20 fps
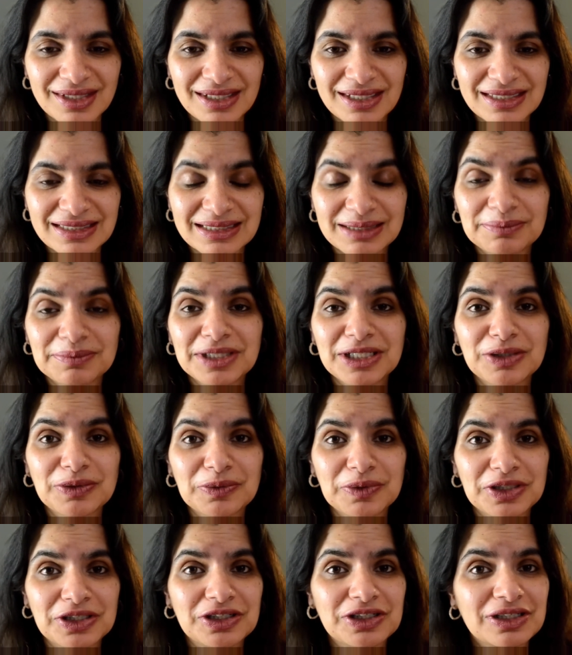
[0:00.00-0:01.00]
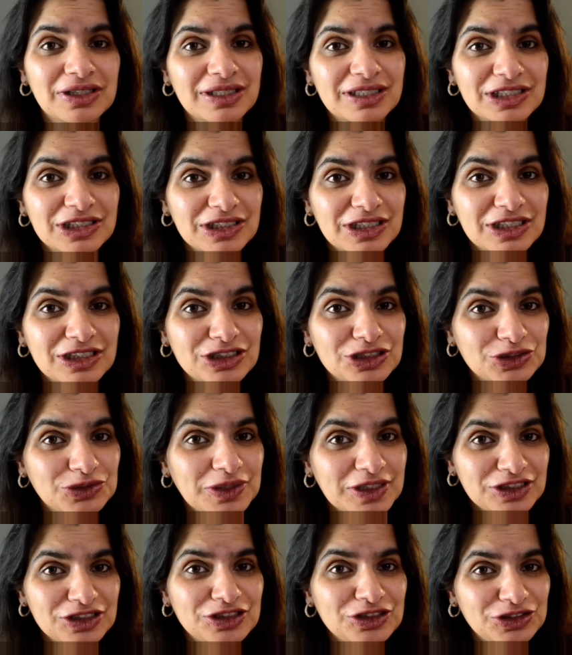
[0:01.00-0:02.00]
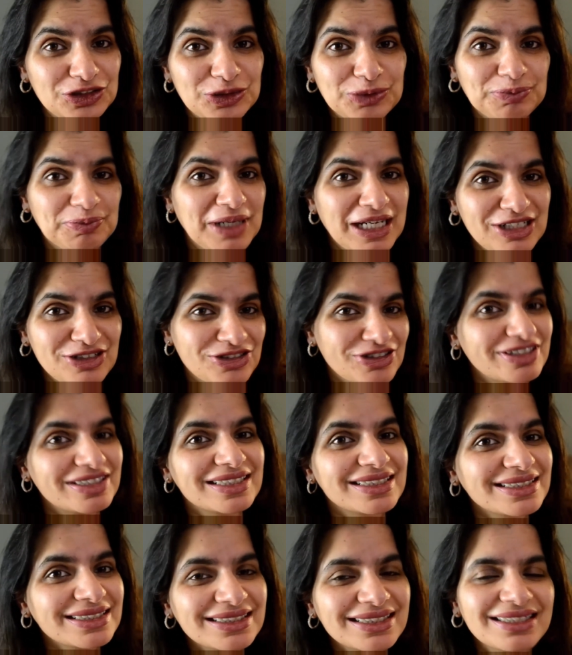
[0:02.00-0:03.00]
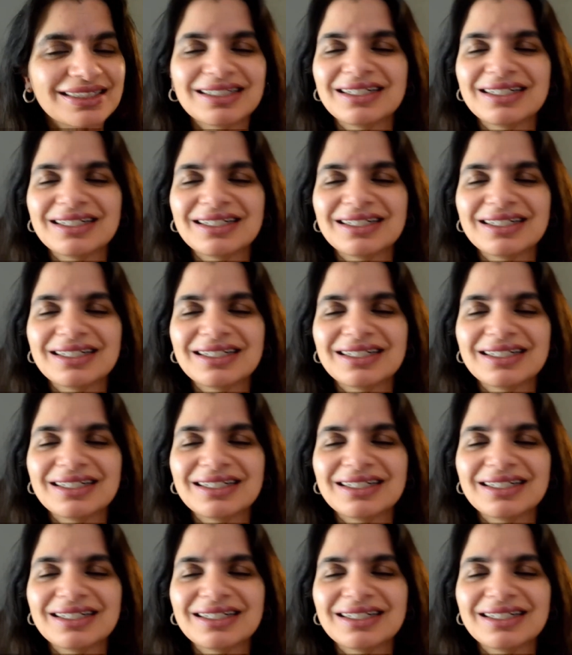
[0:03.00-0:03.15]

something where it stretches your patience.